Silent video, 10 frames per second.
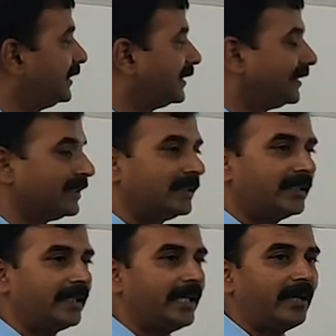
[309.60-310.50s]
a
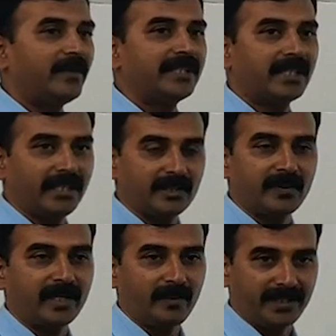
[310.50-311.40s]
dimensionless
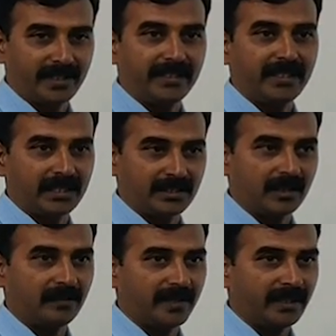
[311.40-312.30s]
parameter, Reynolds number,
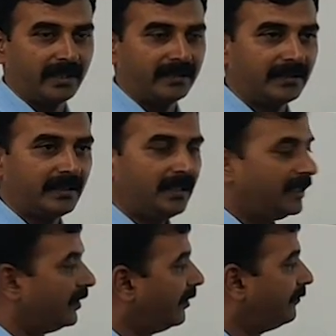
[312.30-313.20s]

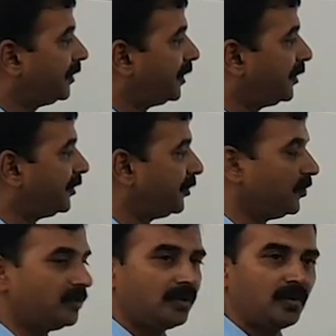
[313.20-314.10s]
which is used
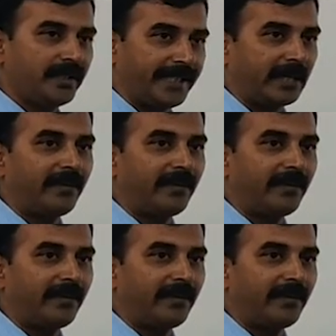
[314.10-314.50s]
to determine